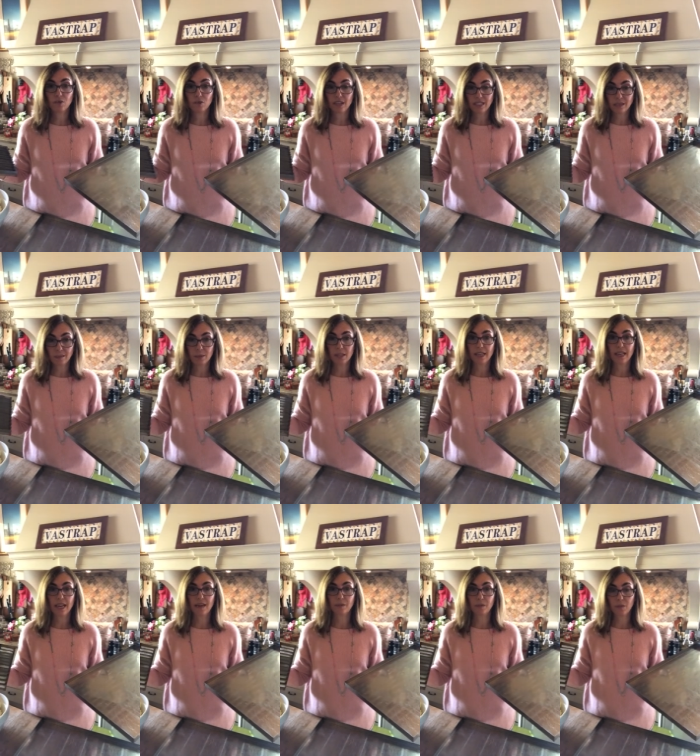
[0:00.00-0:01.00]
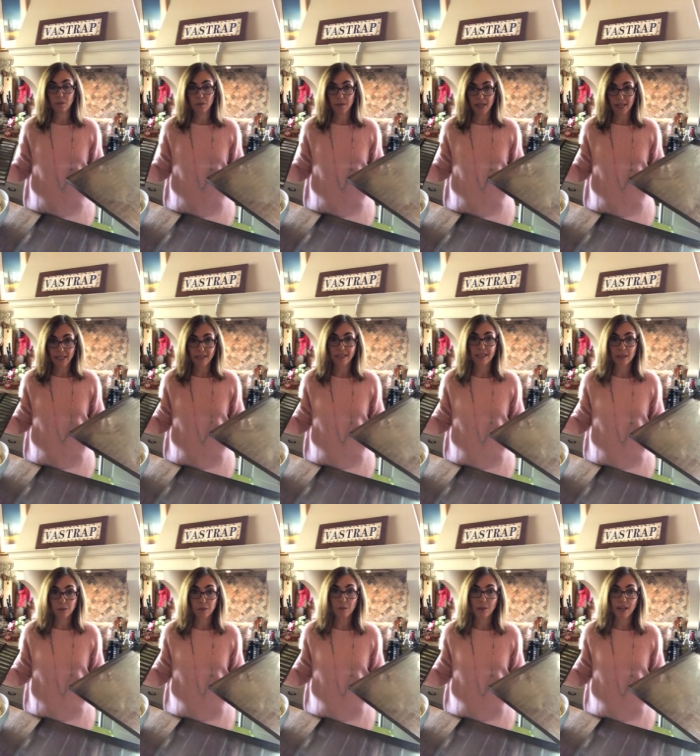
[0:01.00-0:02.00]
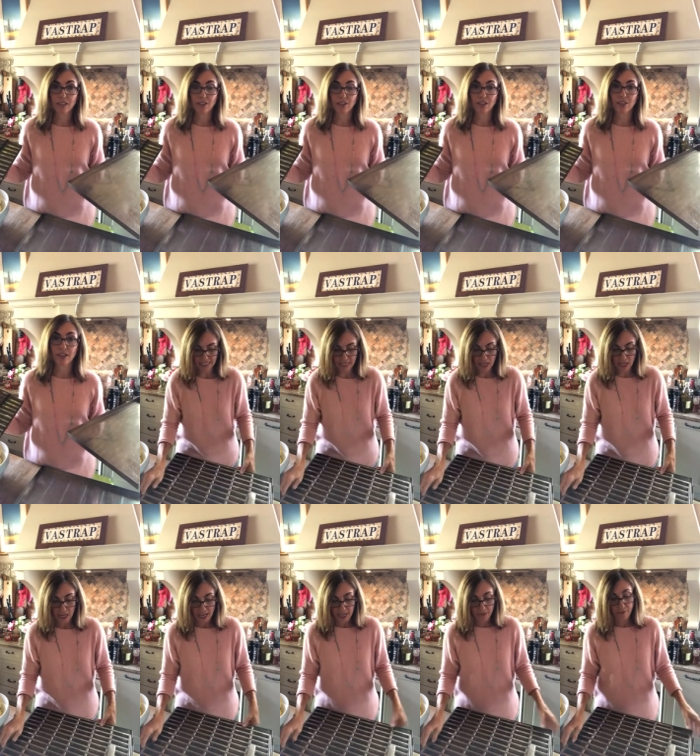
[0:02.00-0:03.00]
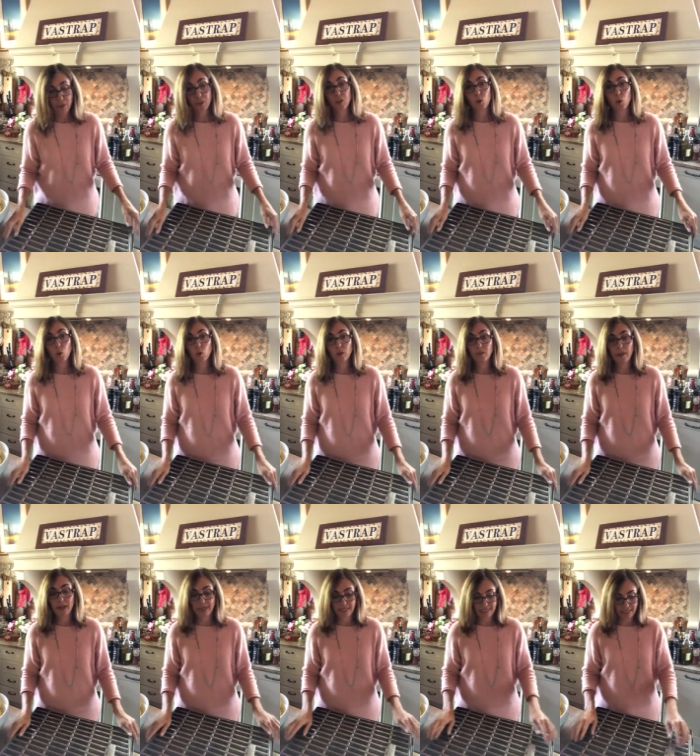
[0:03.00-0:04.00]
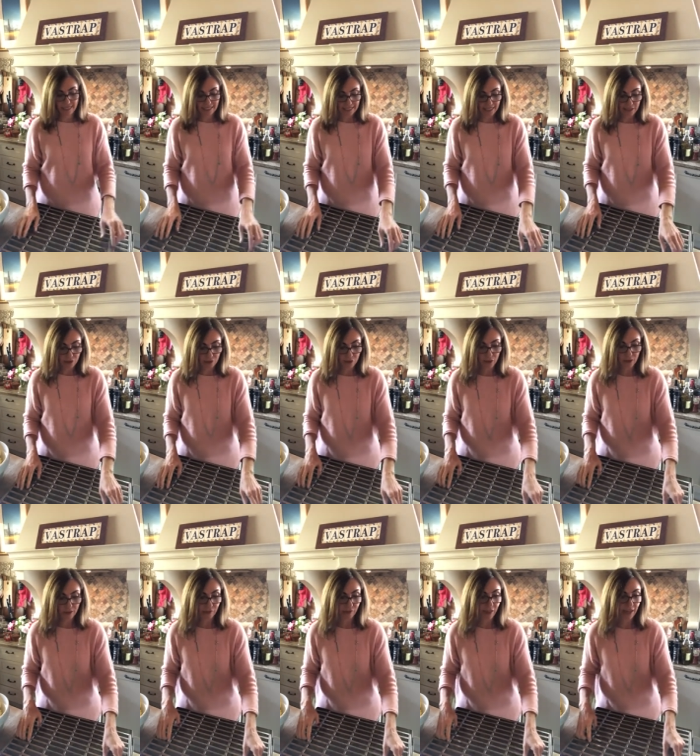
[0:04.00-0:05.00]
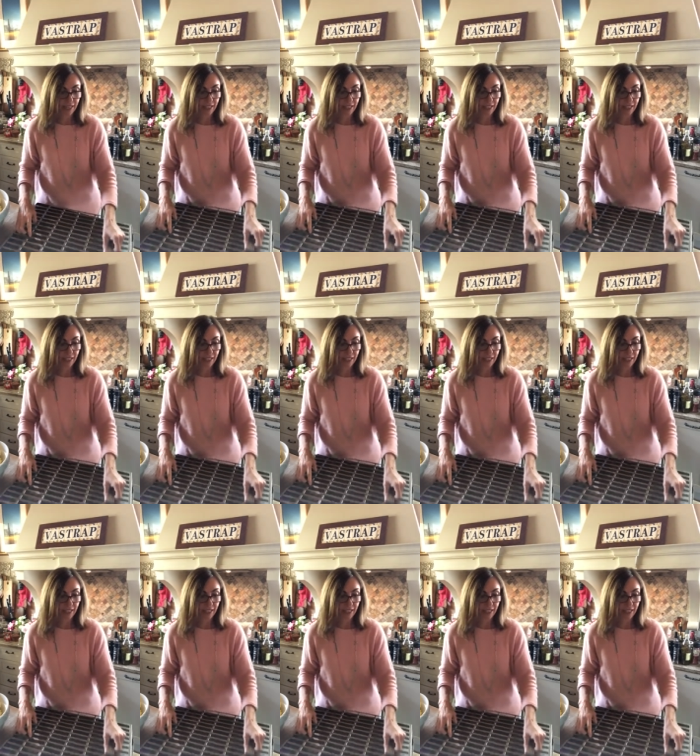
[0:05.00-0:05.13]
recipe, I'm going to be making a double batch today. If you're going to order pans like these or try and find